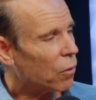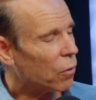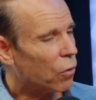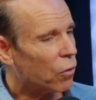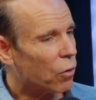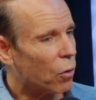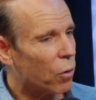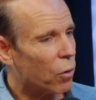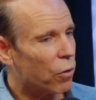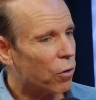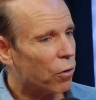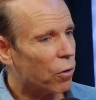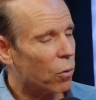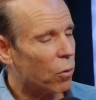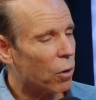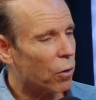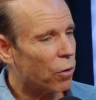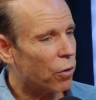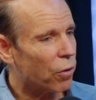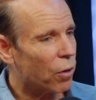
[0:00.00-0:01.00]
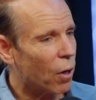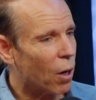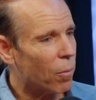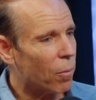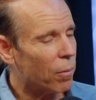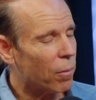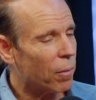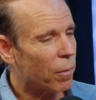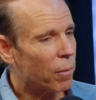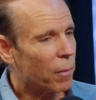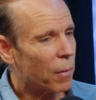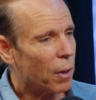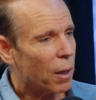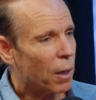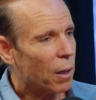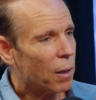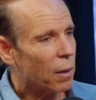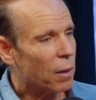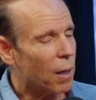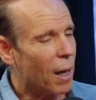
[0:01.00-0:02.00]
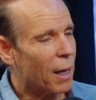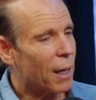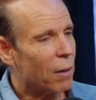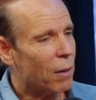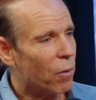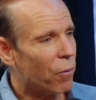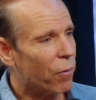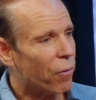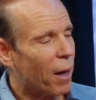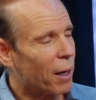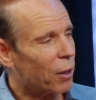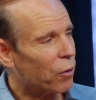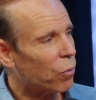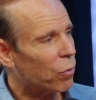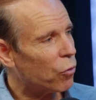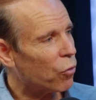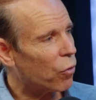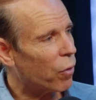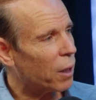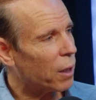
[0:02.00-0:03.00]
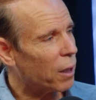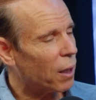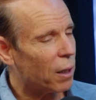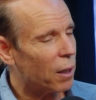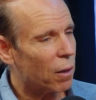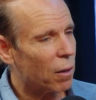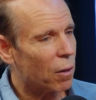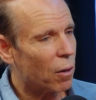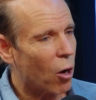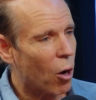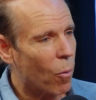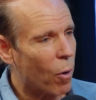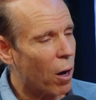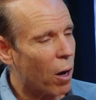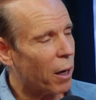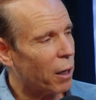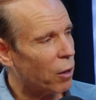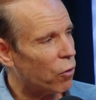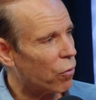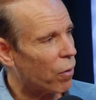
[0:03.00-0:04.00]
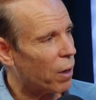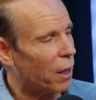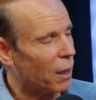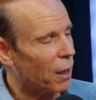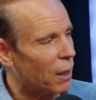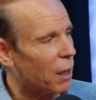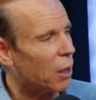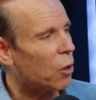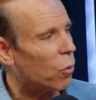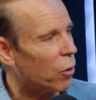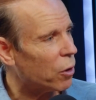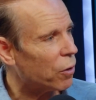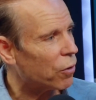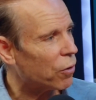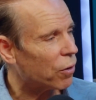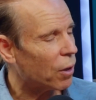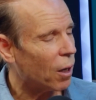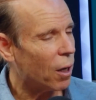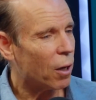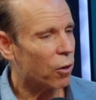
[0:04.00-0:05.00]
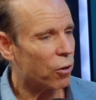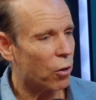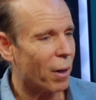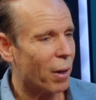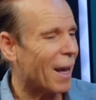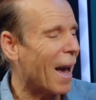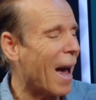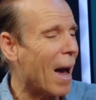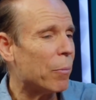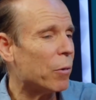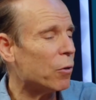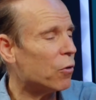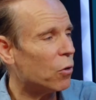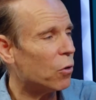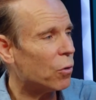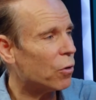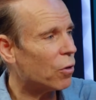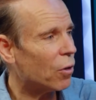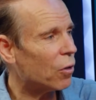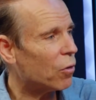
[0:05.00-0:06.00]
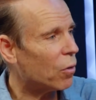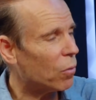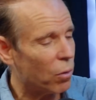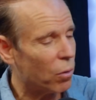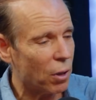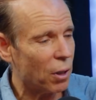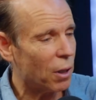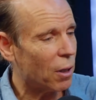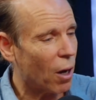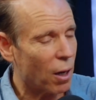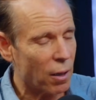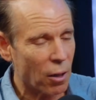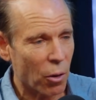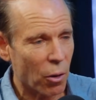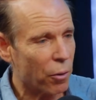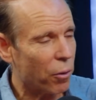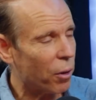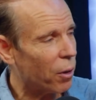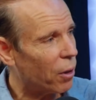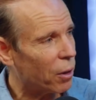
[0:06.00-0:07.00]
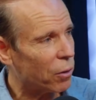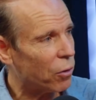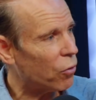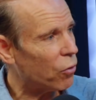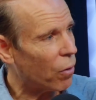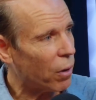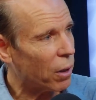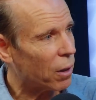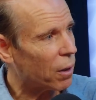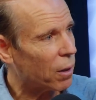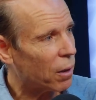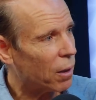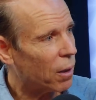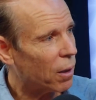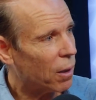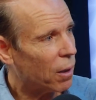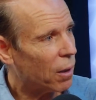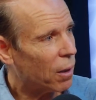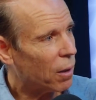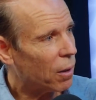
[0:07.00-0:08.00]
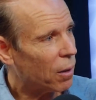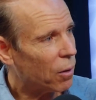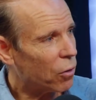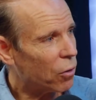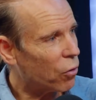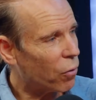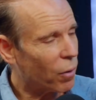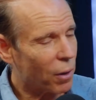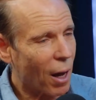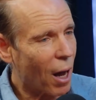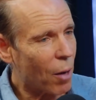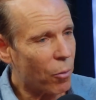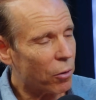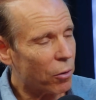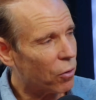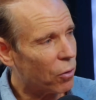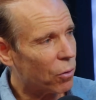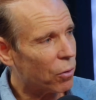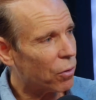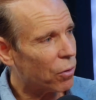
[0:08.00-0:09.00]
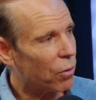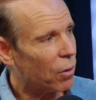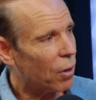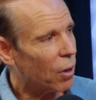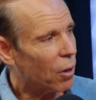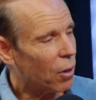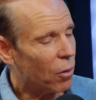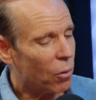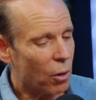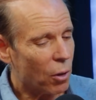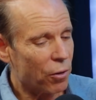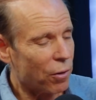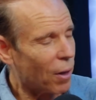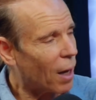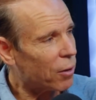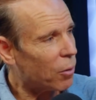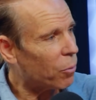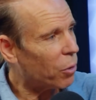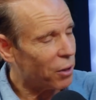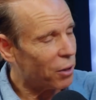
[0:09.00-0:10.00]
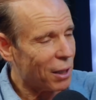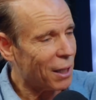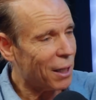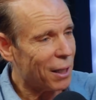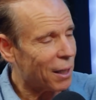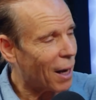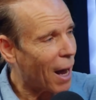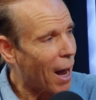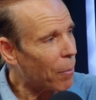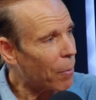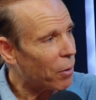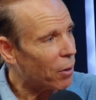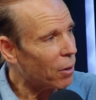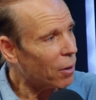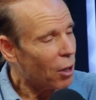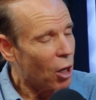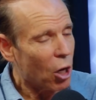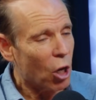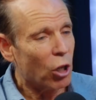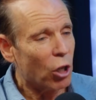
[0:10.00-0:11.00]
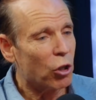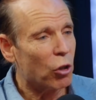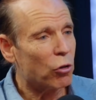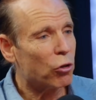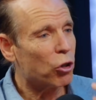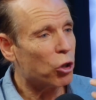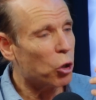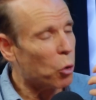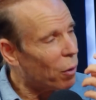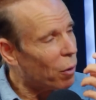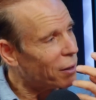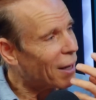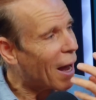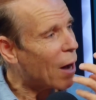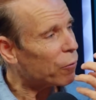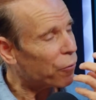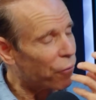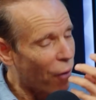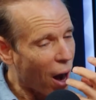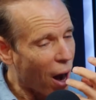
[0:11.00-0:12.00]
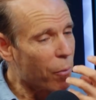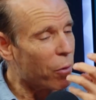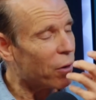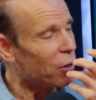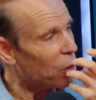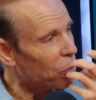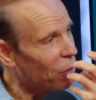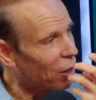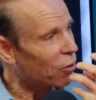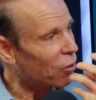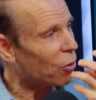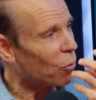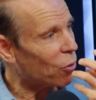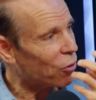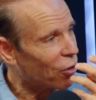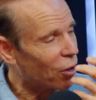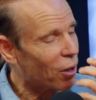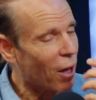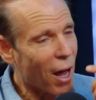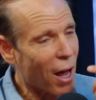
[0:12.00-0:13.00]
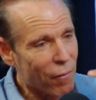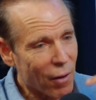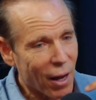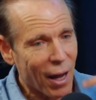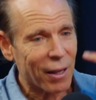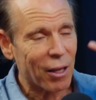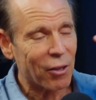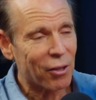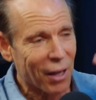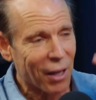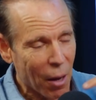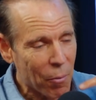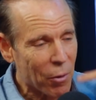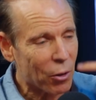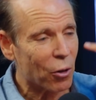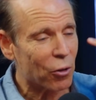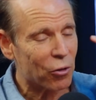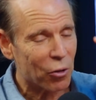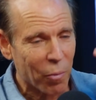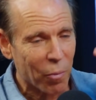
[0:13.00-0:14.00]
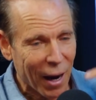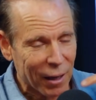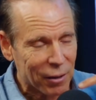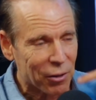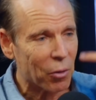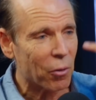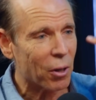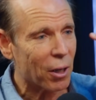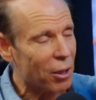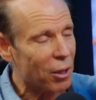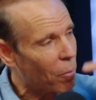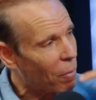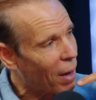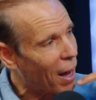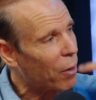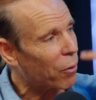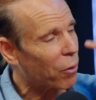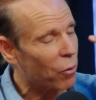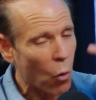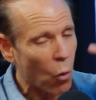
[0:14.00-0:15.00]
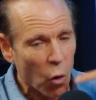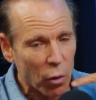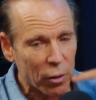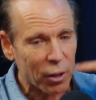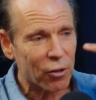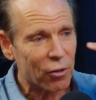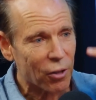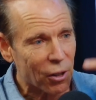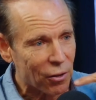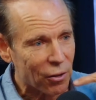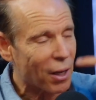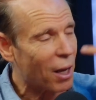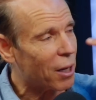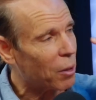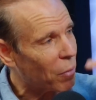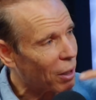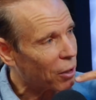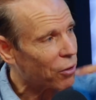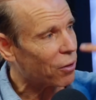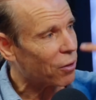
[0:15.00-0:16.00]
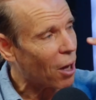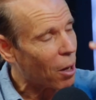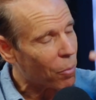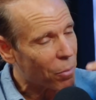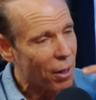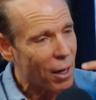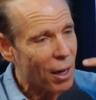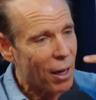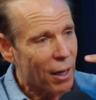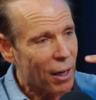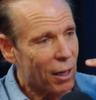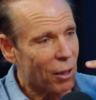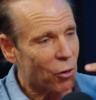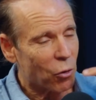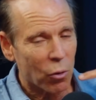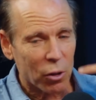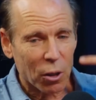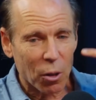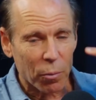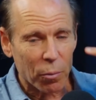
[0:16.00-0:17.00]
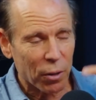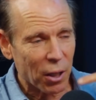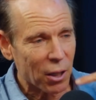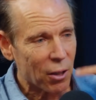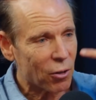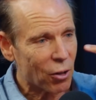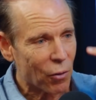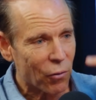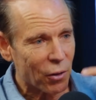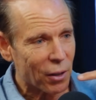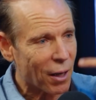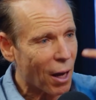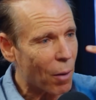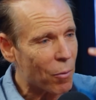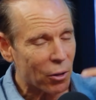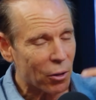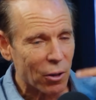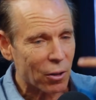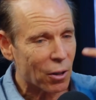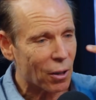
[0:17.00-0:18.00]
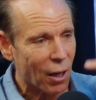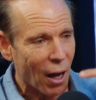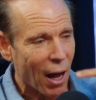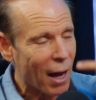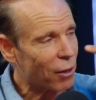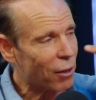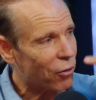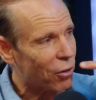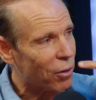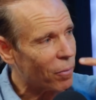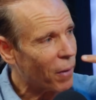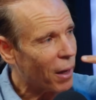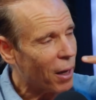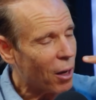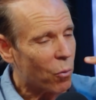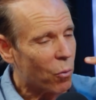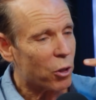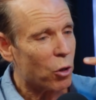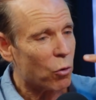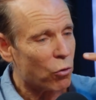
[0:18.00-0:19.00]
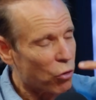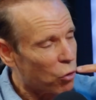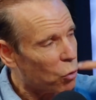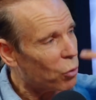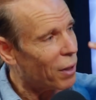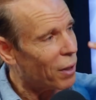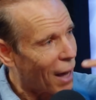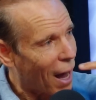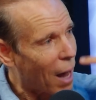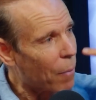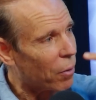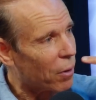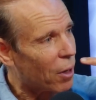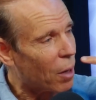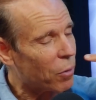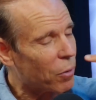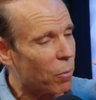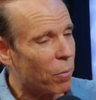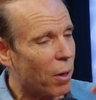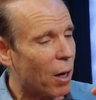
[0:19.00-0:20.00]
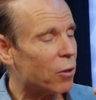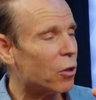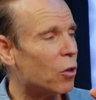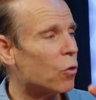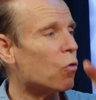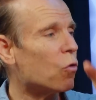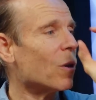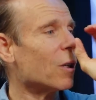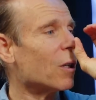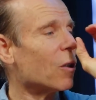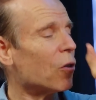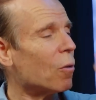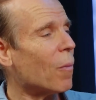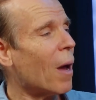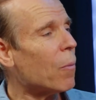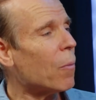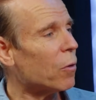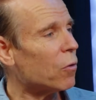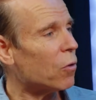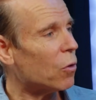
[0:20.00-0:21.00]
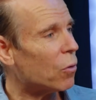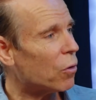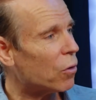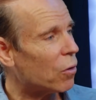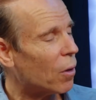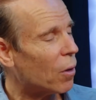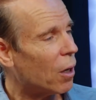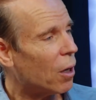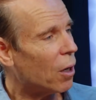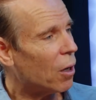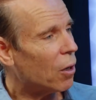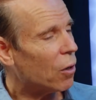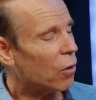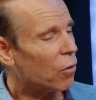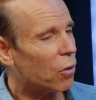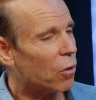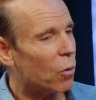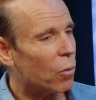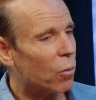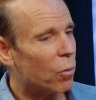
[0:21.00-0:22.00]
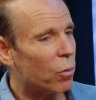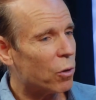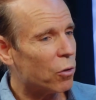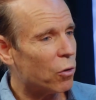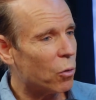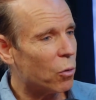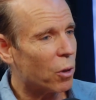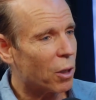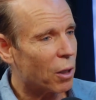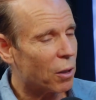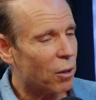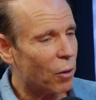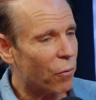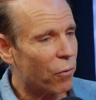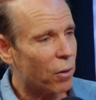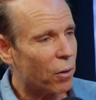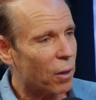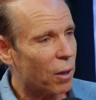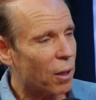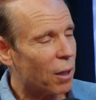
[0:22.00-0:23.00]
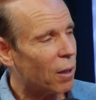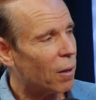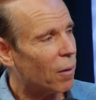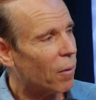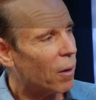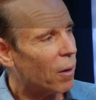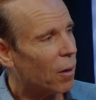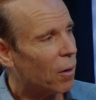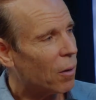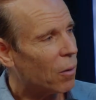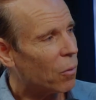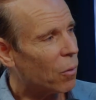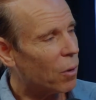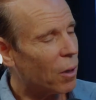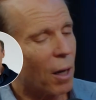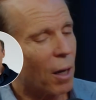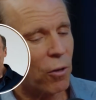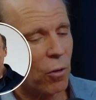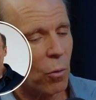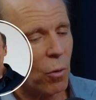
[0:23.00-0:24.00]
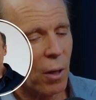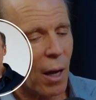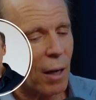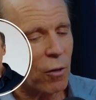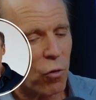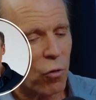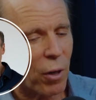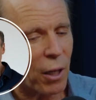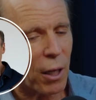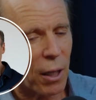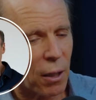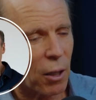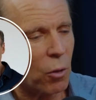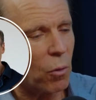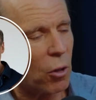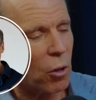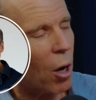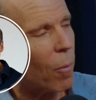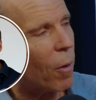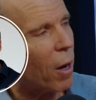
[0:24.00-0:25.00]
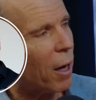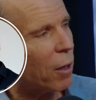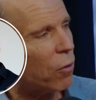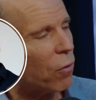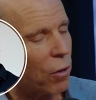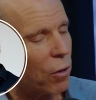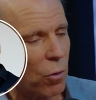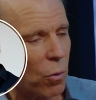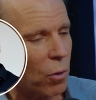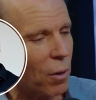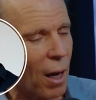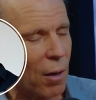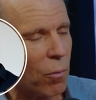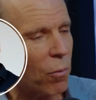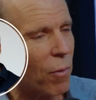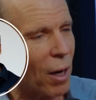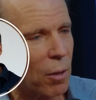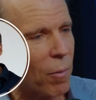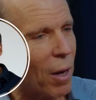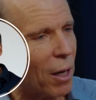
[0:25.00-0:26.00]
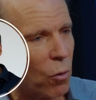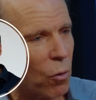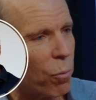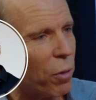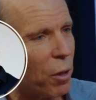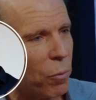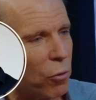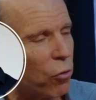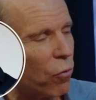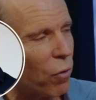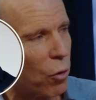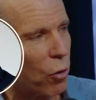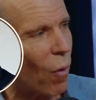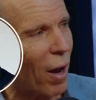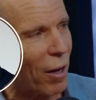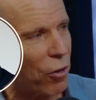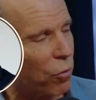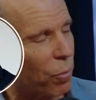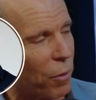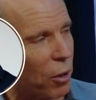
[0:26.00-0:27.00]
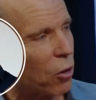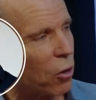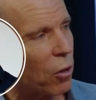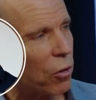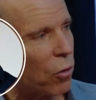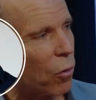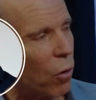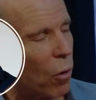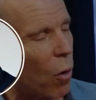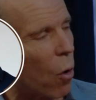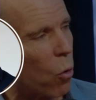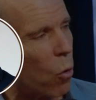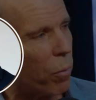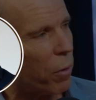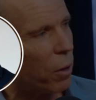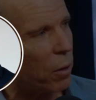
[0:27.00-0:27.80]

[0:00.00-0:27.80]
So there's, so there's some negative effects from drinking carbohydrate liquids. So like apple juice is a really unhealthy thing to drink, to drink apple juice. It's not that, but to eat an apple, you're chewing down fiber and you're mixing with saliva, and there's chemicals and bacteria in the mouth, and all these things are getting mixed up into a completely different chemical concoction when you chewed the apple up compared to you drinking some apple juice. So we're doing it differently. We're not, so we're not drinking liquid carbohydrates. So we're not recommending people drink rice milk or, or oat